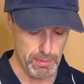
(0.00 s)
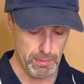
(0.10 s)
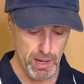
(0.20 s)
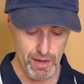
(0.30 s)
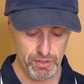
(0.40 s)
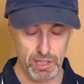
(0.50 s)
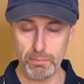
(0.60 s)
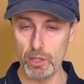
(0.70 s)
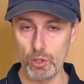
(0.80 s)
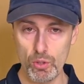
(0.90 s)
You may have seen me
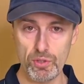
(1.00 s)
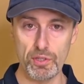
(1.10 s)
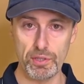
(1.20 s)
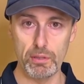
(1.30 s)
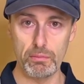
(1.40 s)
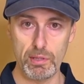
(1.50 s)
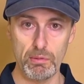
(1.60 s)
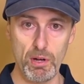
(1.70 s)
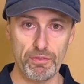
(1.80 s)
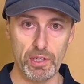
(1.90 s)
use this in some of
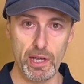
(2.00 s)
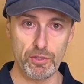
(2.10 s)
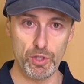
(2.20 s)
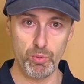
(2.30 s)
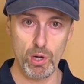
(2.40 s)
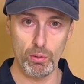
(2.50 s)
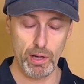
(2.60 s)
my videos as well.